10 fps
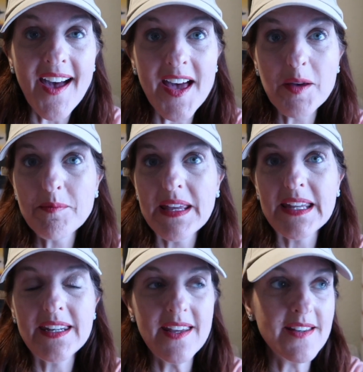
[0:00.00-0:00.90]
Um,
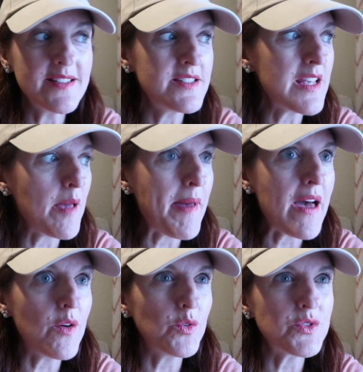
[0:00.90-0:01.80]
it is
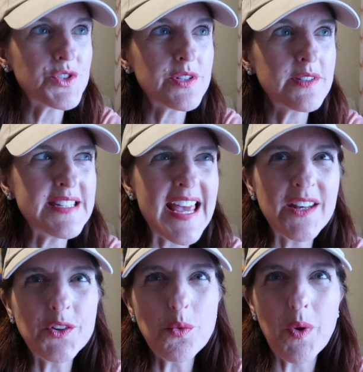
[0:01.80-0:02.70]
about
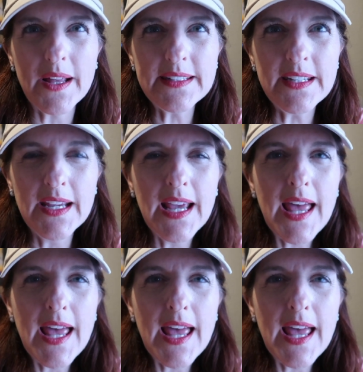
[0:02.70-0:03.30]
10 to 1